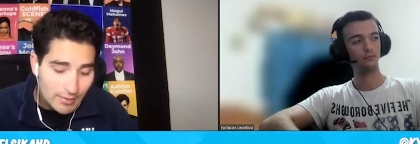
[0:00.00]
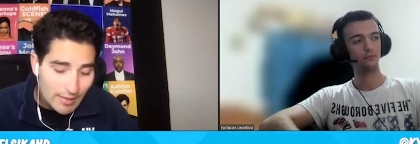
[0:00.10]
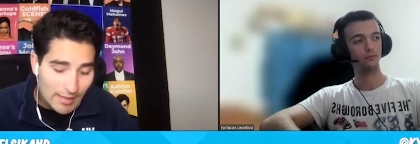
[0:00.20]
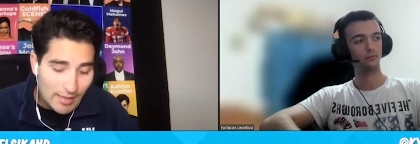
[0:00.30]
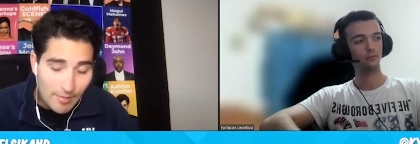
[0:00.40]

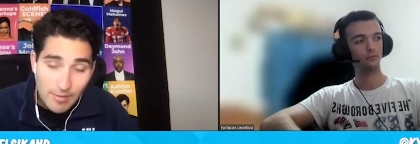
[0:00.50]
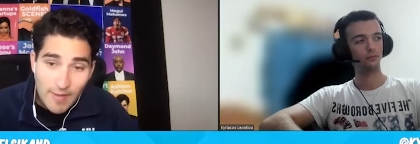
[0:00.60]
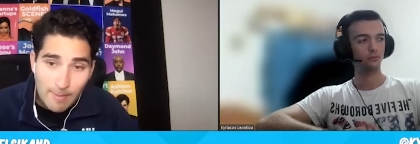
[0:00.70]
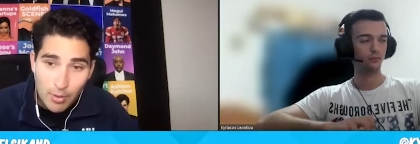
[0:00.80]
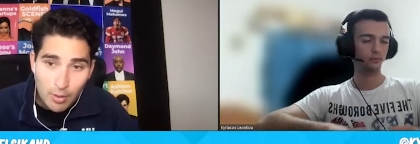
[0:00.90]
Speaker 1: And I'm in
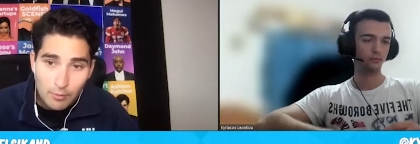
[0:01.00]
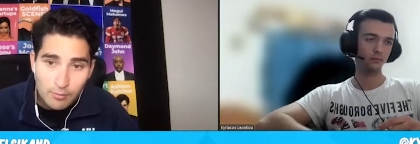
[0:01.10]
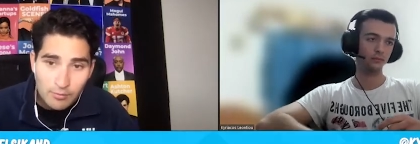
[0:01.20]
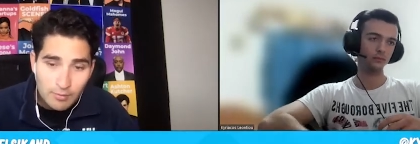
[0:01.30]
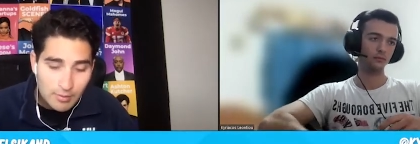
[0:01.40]
that boat.
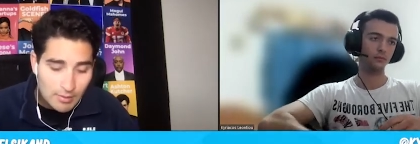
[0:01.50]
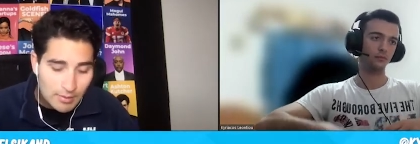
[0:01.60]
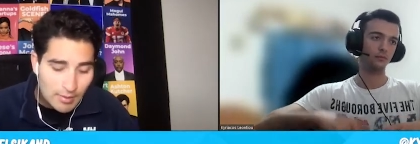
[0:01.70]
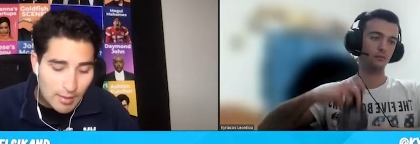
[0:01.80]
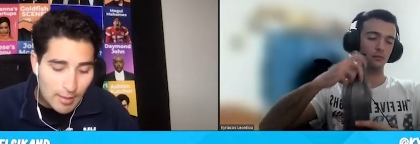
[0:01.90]

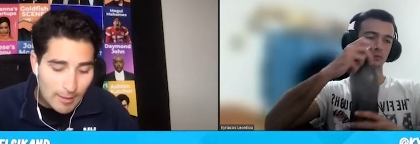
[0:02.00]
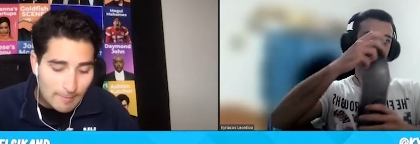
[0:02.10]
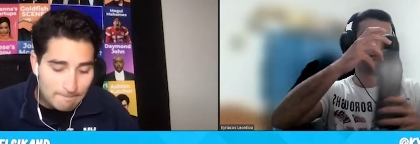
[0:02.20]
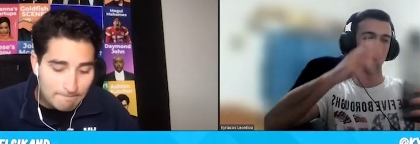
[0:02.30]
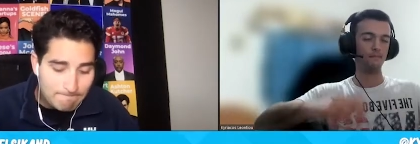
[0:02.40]

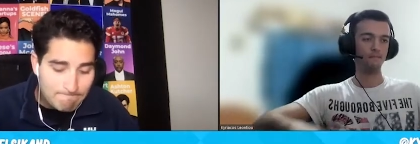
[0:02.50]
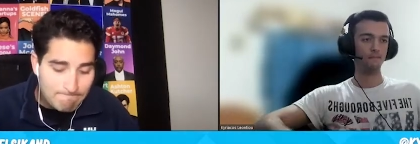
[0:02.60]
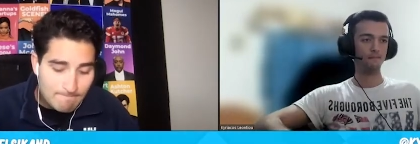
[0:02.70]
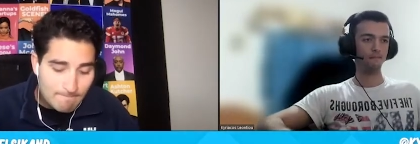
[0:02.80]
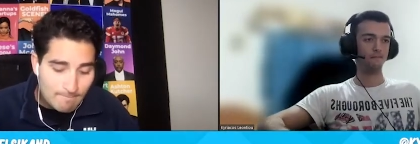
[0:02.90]

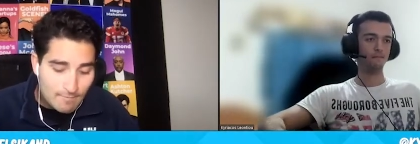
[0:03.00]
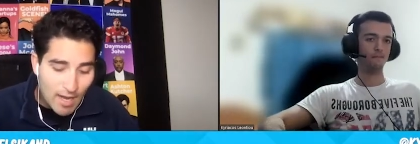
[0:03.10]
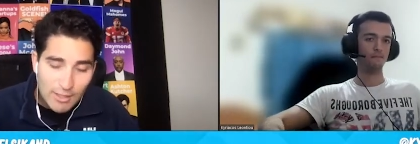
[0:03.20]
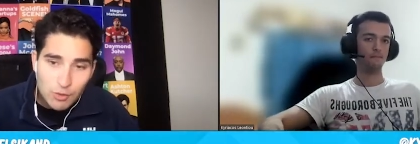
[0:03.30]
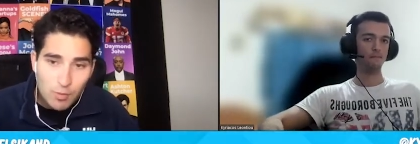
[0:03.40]

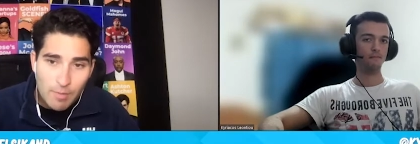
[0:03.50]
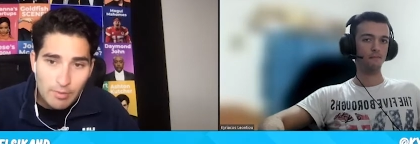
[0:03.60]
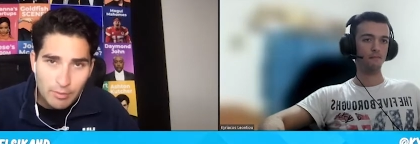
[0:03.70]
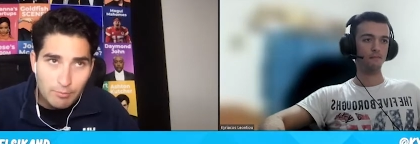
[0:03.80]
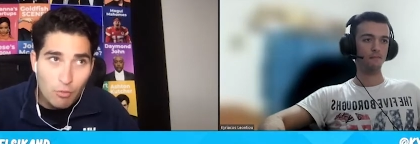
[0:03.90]
I just want to
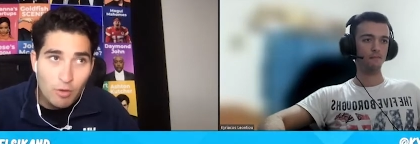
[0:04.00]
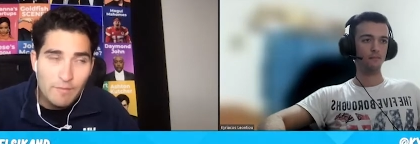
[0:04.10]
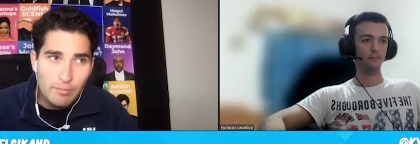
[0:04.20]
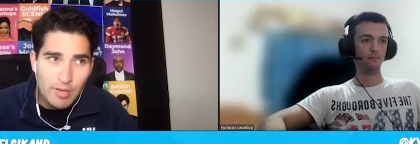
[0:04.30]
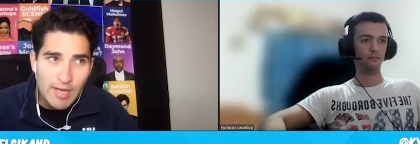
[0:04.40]
build more of a
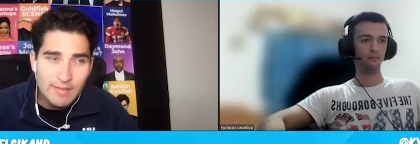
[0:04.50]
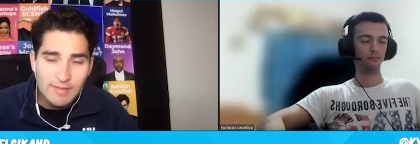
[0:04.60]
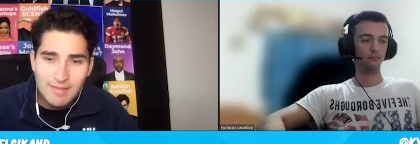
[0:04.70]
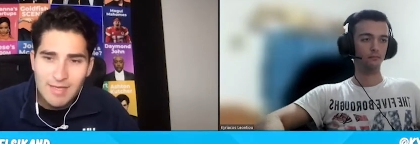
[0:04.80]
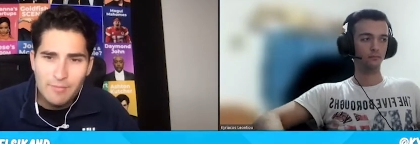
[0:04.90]
brand
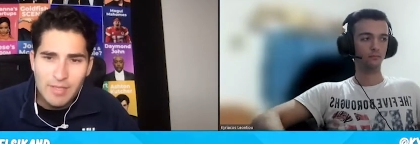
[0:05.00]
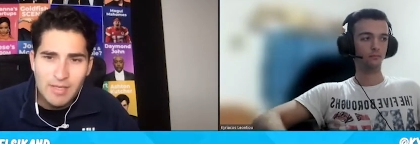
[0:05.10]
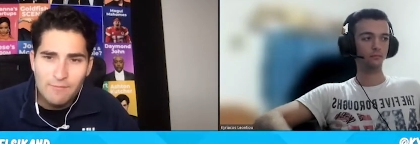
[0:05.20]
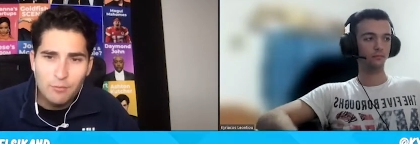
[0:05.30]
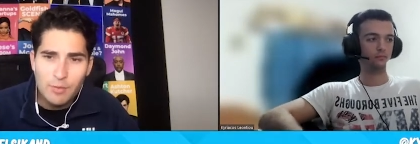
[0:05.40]
instead of be an
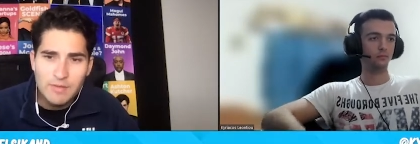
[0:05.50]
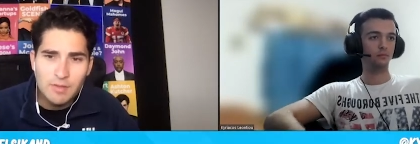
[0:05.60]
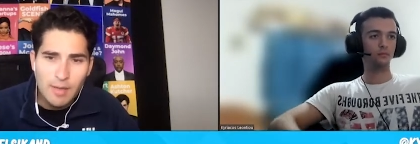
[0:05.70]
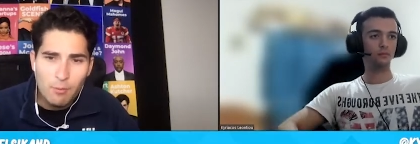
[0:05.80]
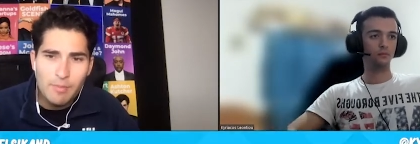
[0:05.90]
influencer.
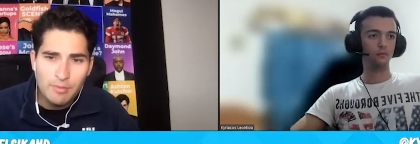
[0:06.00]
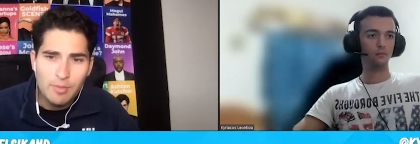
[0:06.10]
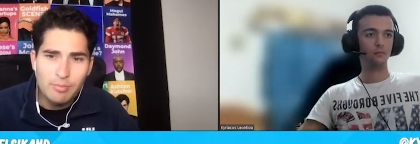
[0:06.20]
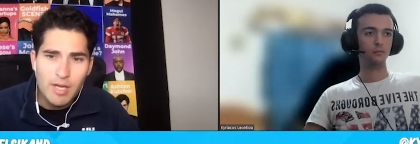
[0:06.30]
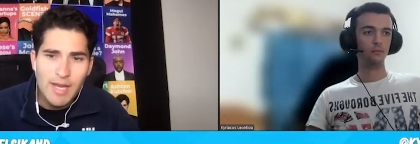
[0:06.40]
I want to build a
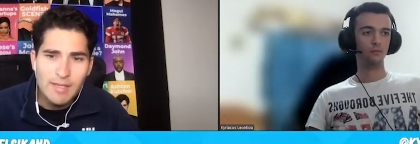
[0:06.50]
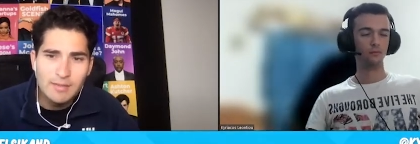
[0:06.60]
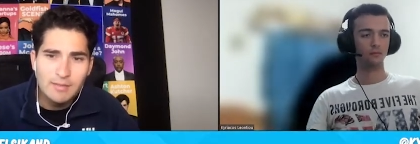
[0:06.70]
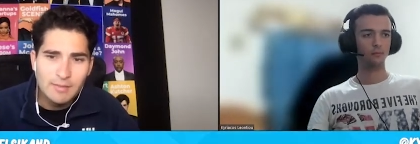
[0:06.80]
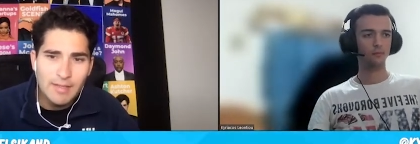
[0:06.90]
brand.
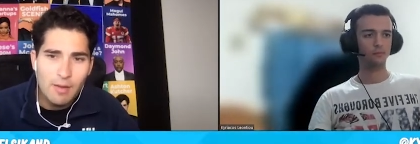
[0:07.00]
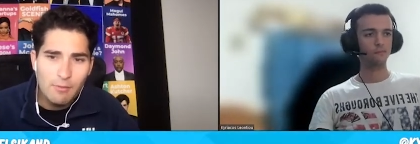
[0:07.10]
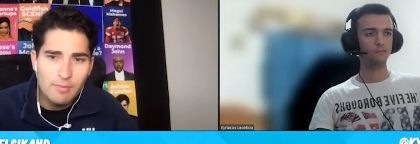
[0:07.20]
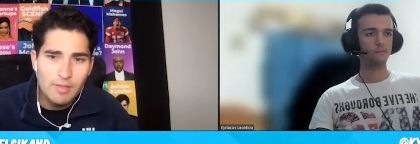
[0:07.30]
Like I want